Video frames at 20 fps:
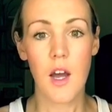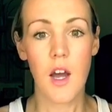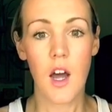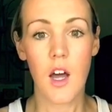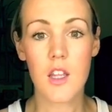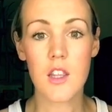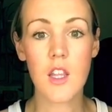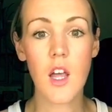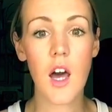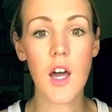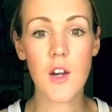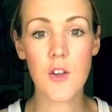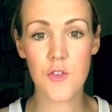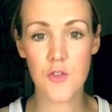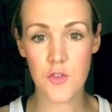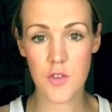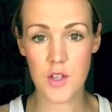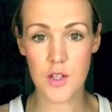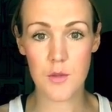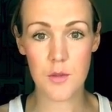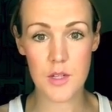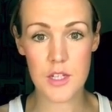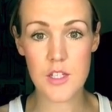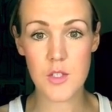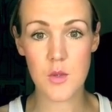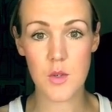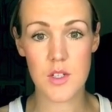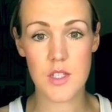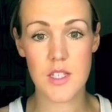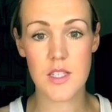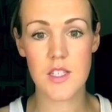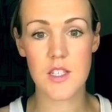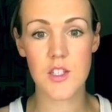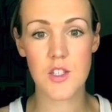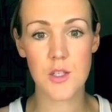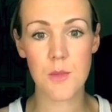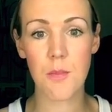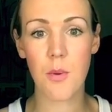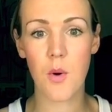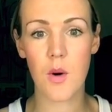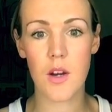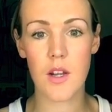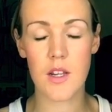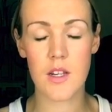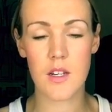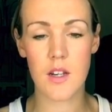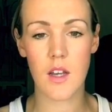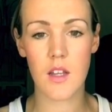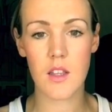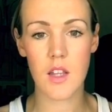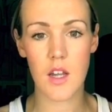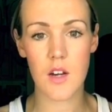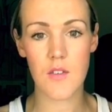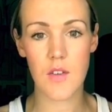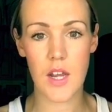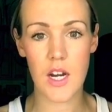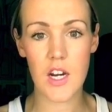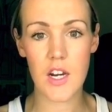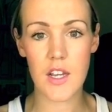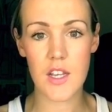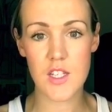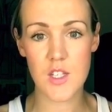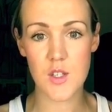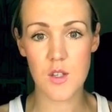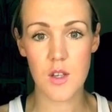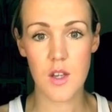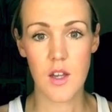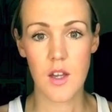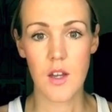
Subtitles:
a lot of free resources and support in a lot of areas